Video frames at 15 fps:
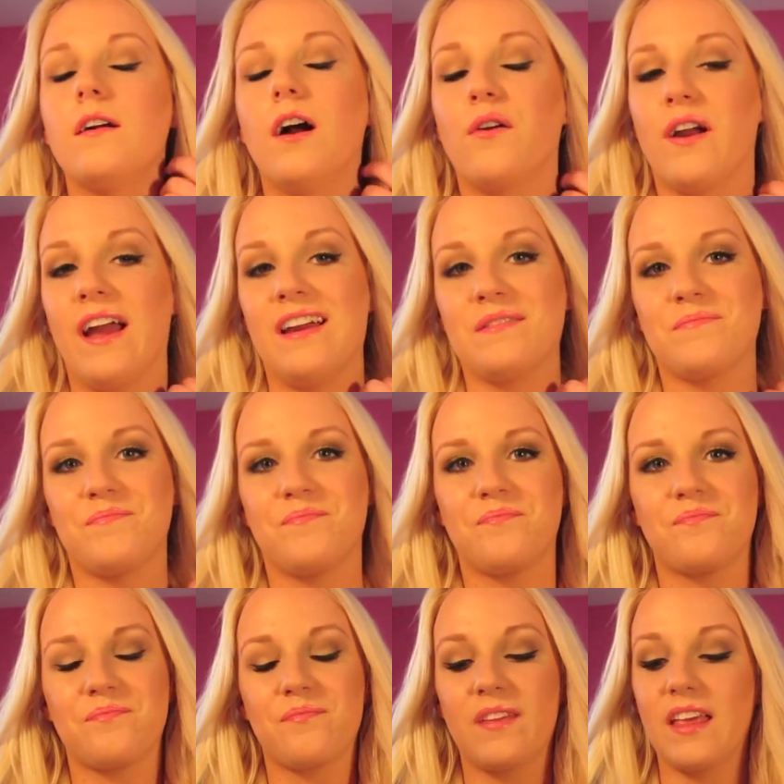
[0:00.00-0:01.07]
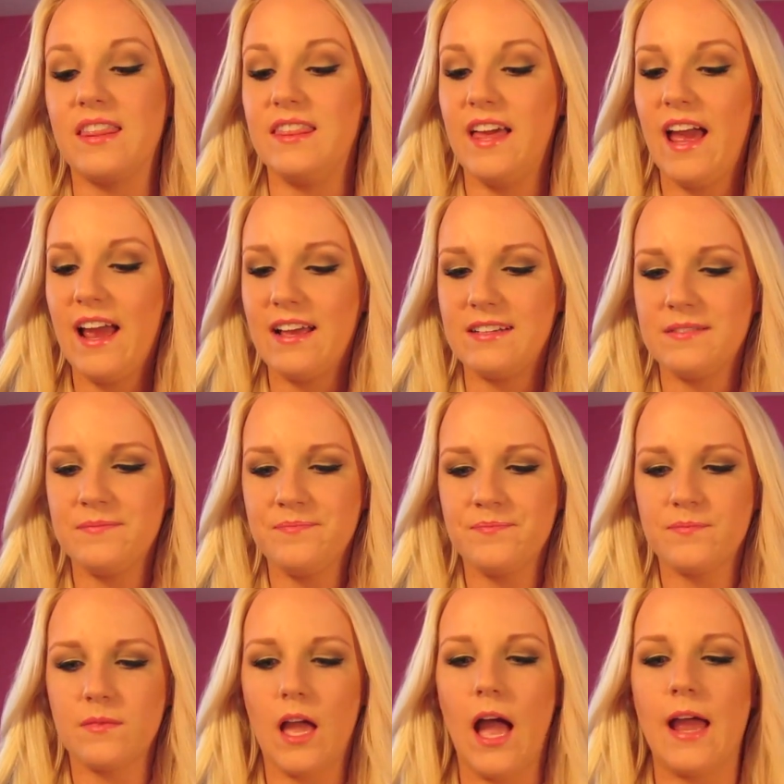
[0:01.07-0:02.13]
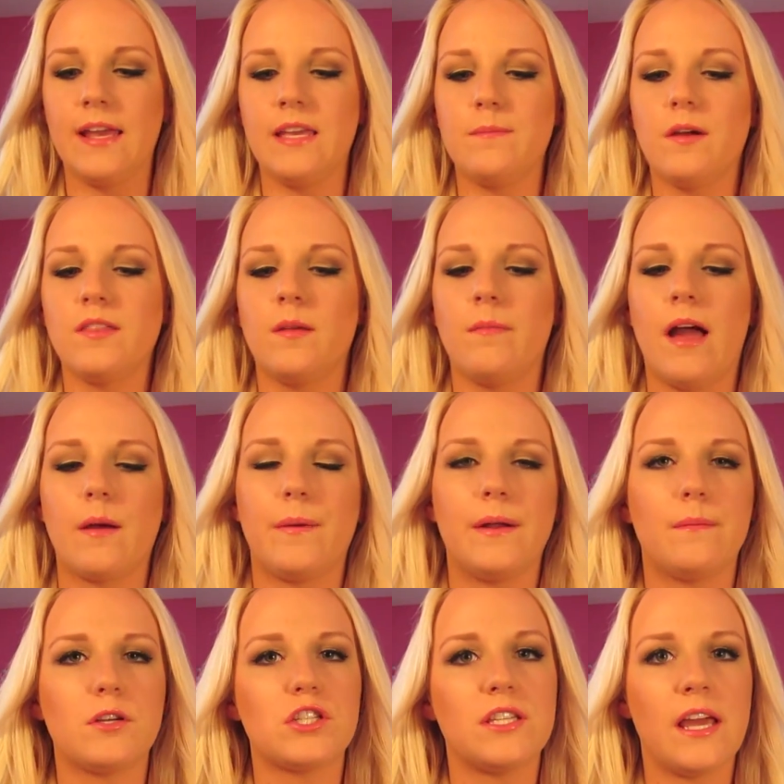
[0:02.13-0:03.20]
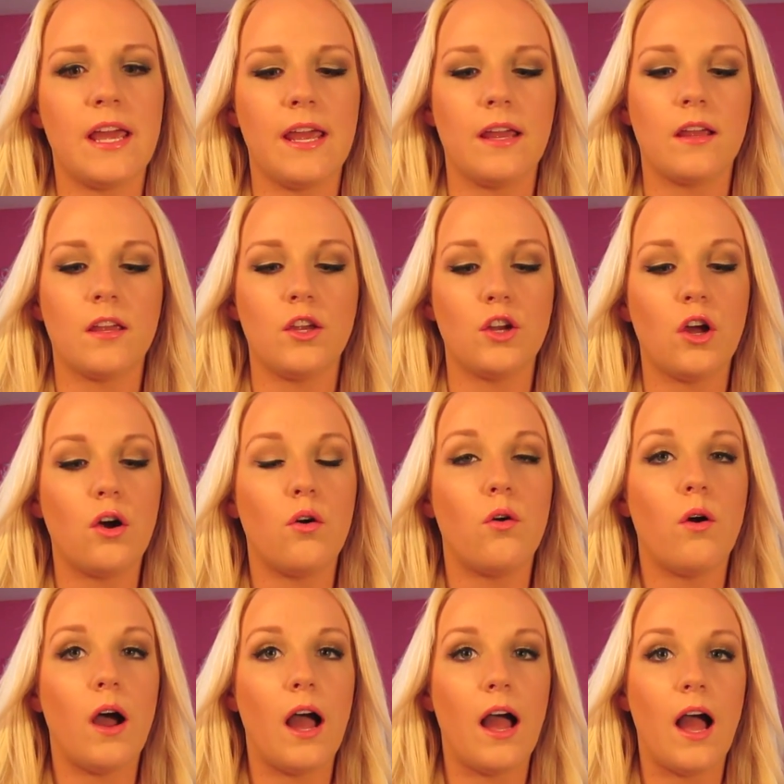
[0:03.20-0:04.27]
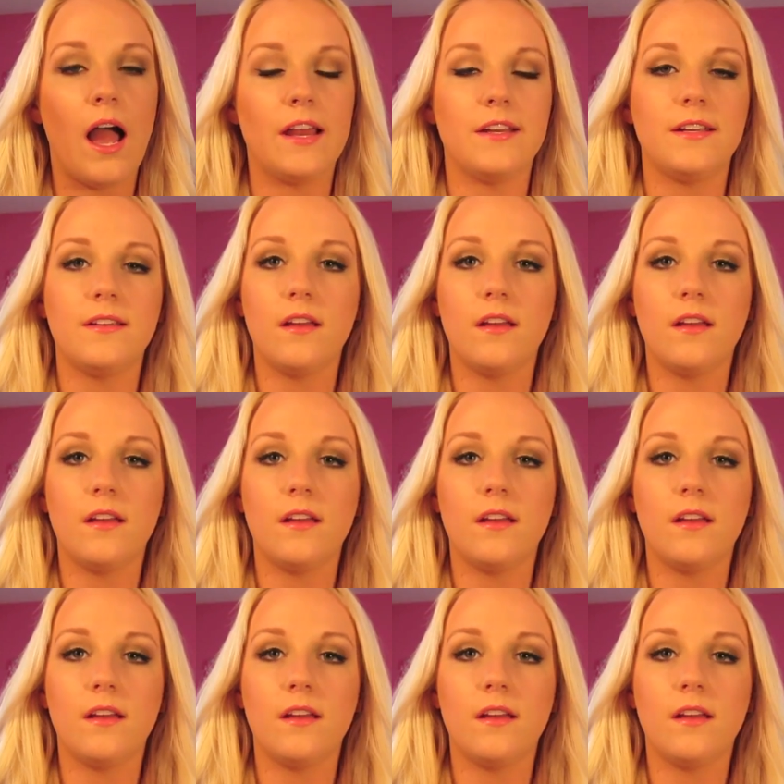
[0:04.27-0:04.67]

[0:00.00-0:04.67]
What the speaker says: Okay, then I emailed them back pretty much saying, you know, I